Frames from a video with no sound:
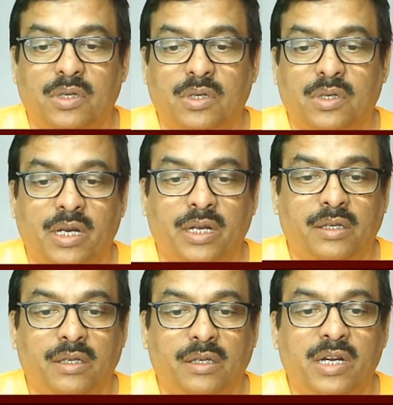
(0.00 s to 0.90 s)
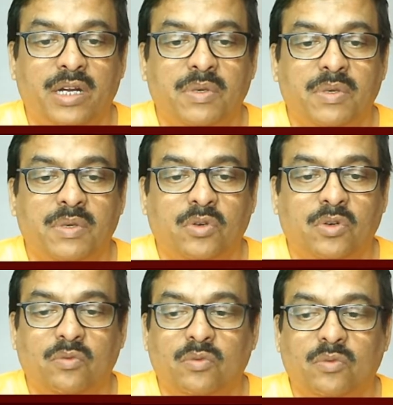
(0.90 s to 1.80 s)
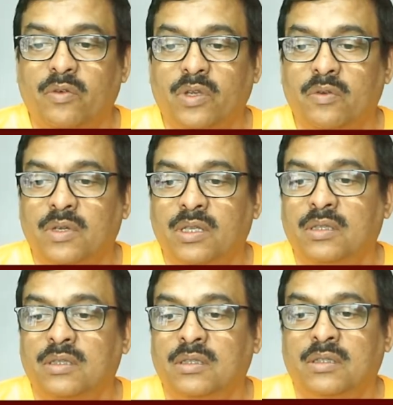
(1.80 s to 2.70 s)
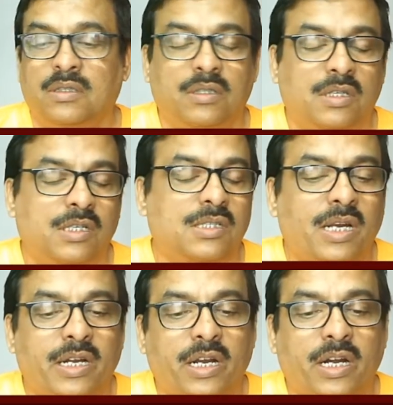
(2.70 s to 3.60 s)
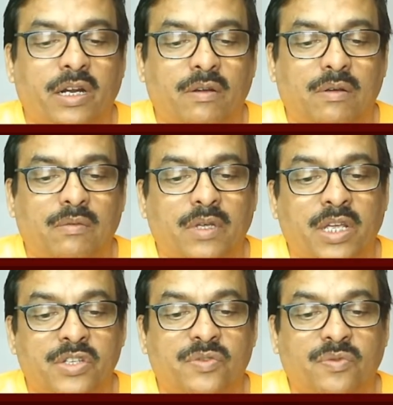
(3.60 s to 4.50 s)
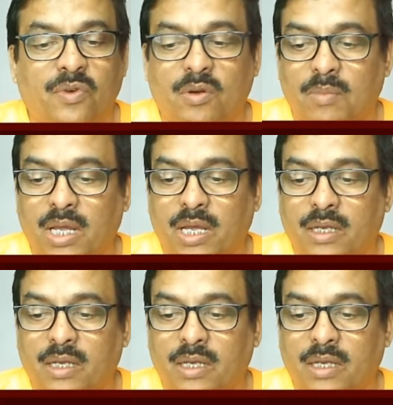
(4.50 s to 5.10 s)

and knight b4 would have given a slight edge for black.